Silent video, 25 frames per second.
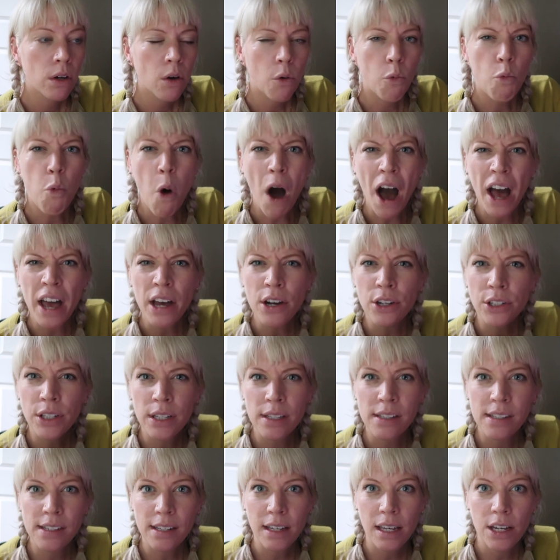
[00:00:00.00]
wild
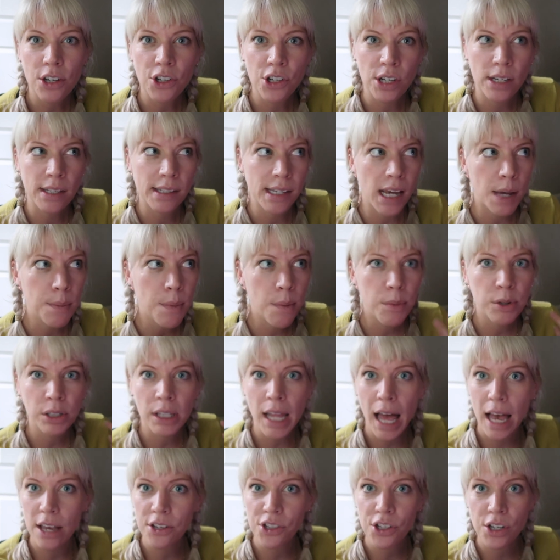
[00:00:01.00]
installations. I remember
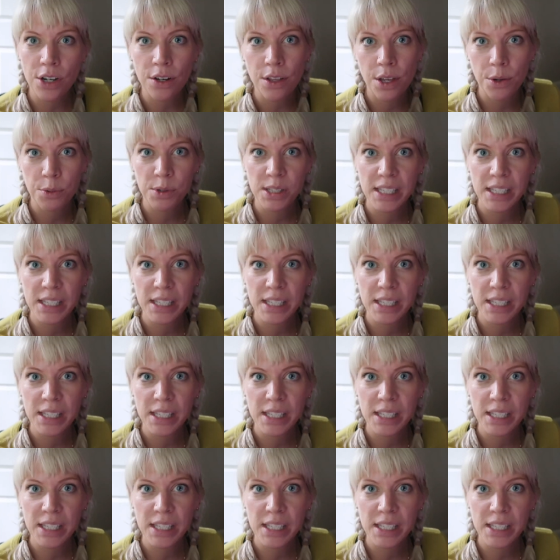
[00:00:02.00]
last year there